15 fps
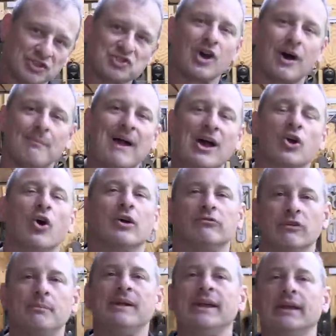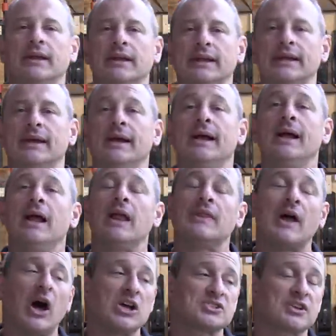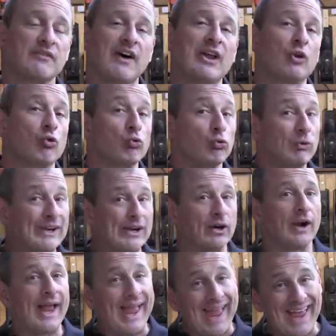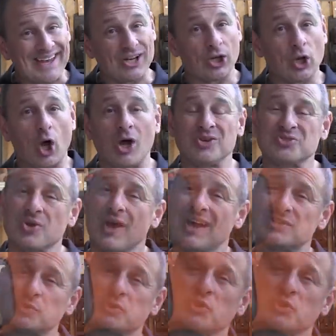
the saw back on repeatedly. The Husqvarna rear handle also has